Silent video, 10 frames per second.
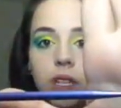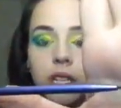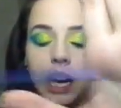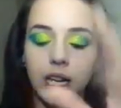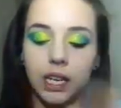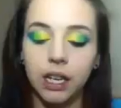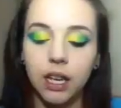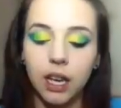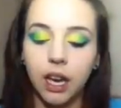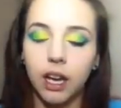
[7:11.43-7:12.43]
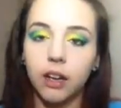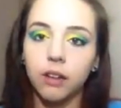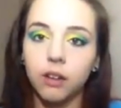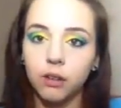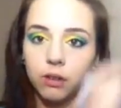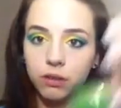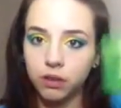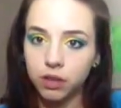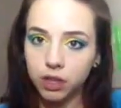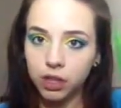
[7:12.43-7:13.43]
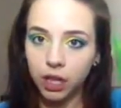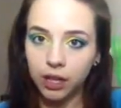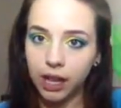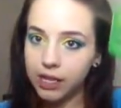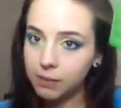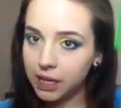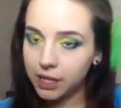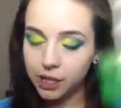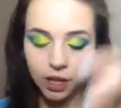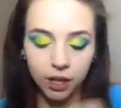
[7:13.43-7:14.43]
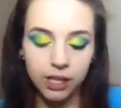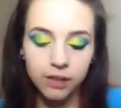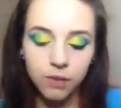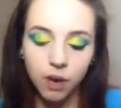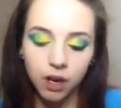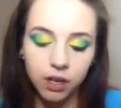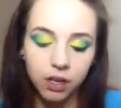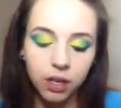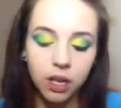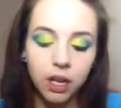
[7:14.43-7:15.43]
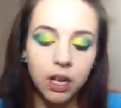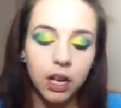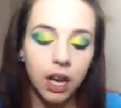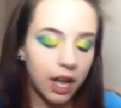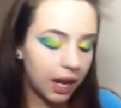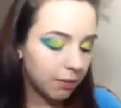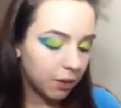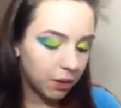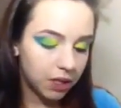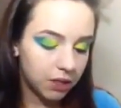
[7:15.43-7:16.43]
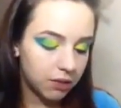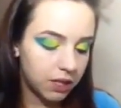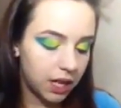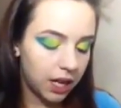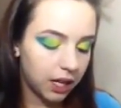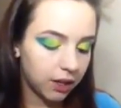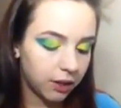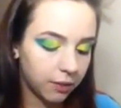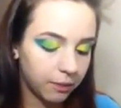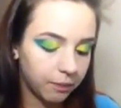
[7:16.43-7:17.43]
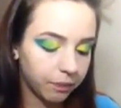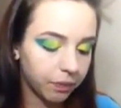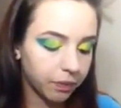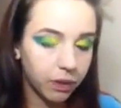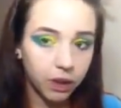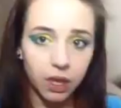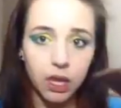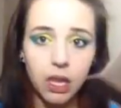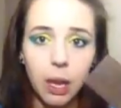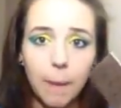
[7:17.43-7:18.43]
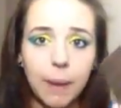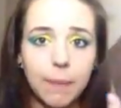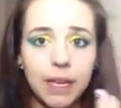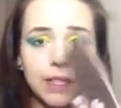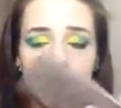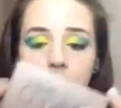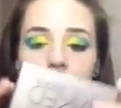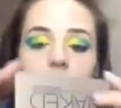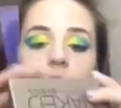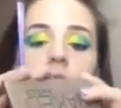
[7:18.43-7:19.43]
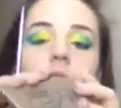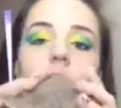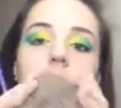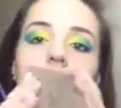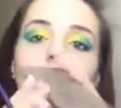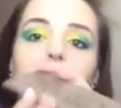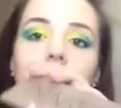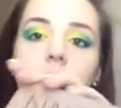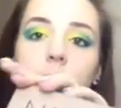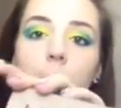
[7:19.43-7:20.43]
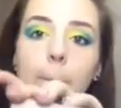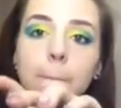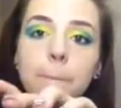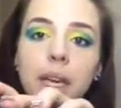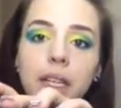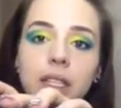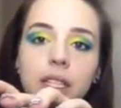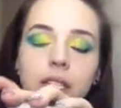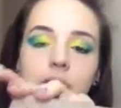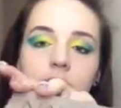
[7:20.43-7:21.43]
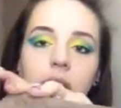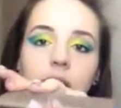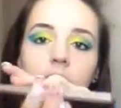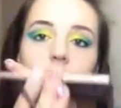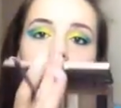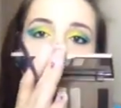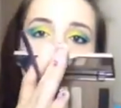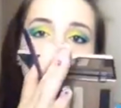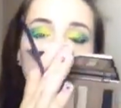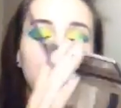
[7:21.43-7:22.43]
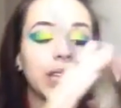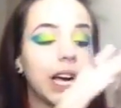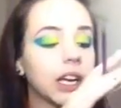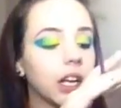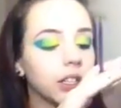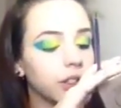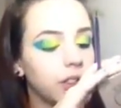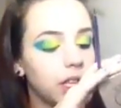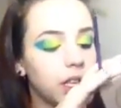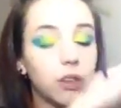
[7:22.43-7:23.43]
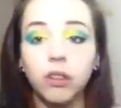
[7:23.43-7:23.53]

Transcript: tiny, and a little shot glass, plastic shot glass of water, and I'm going to take my Naked Basics, and I'm going to take that black color, the